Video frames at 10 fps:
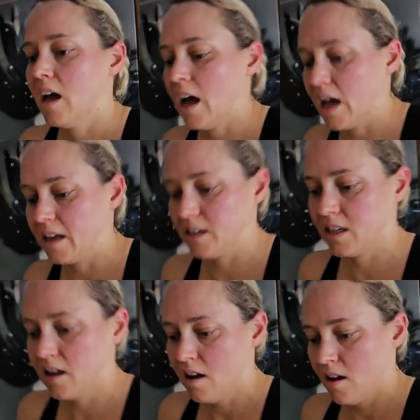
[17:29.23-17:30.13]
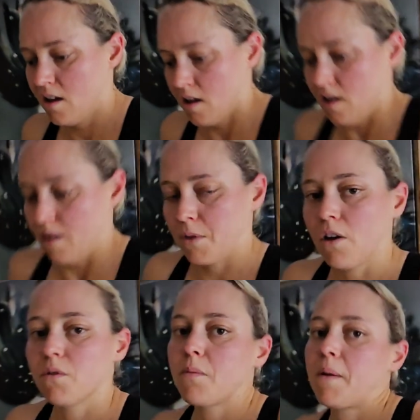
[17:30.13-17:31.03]
And I'm
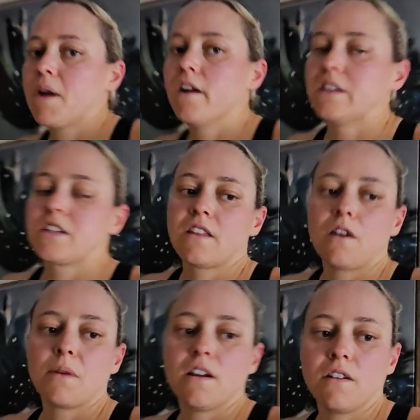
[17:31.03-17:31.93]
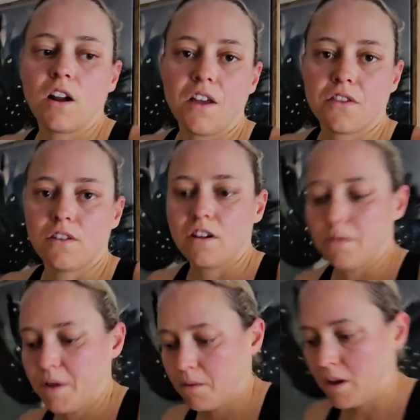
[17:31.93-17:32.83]
going with my parents, so they'll be here at 9:30 to
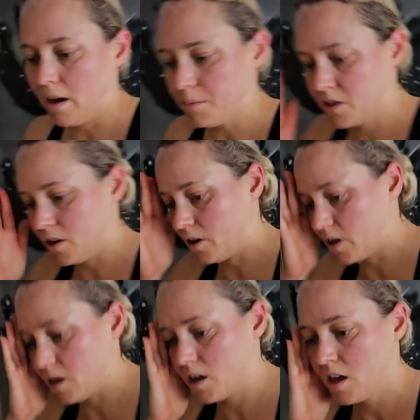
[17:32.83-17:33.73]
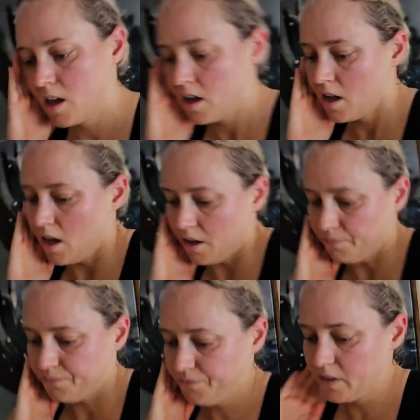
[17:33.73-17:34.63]
pick me up. So
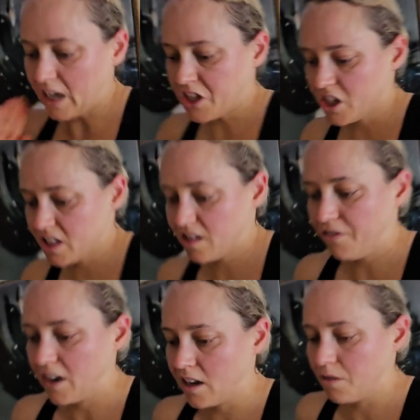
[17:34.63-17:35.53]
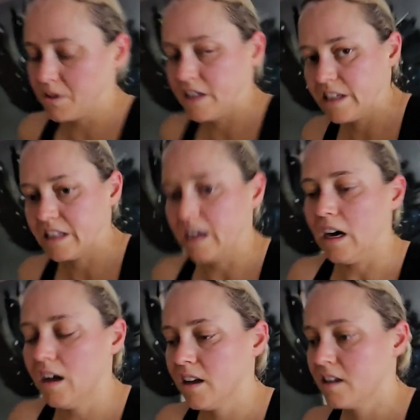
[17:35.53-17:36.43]
I just figured it was
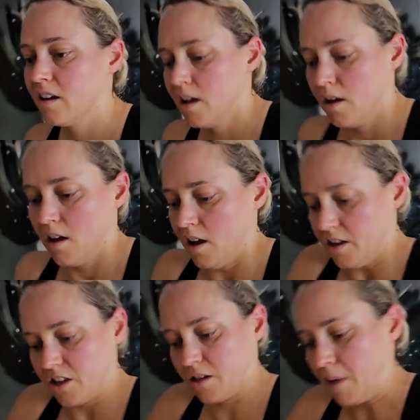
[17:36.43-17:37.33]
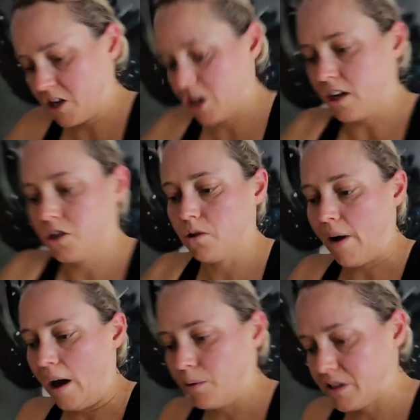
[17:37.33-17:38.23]
easier to smash out 2
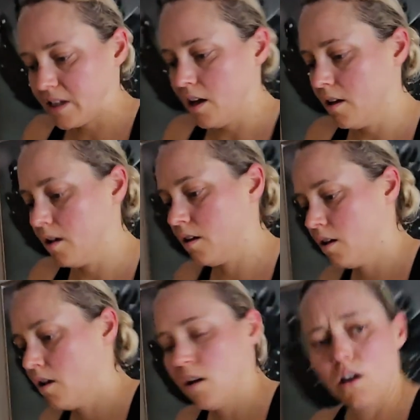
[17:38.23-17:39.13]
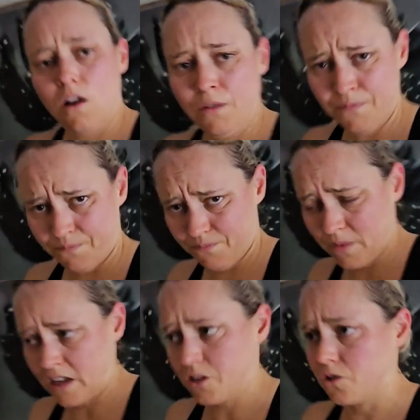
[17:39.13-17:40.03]
hours on
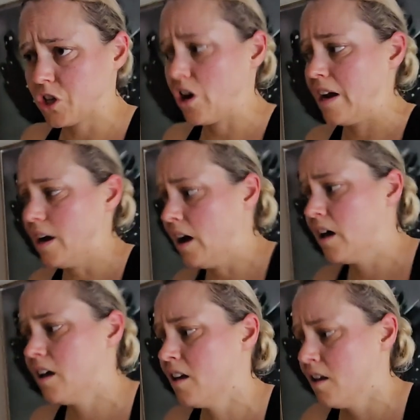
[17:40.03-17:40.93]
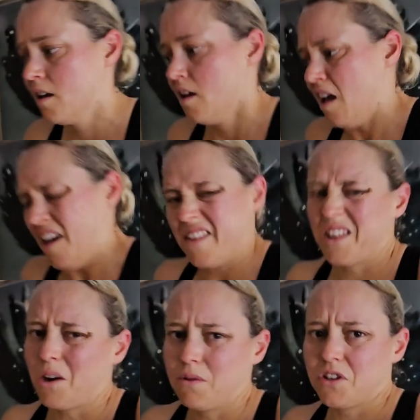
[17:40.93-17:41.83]
the indoor trainer than
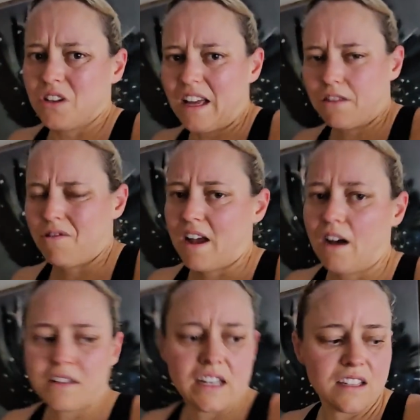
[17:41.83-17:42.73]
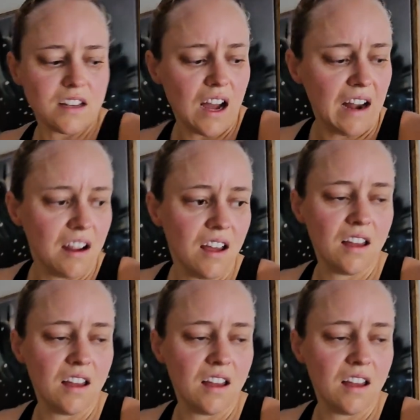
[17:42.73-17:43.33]
go and do like 3 hours outside.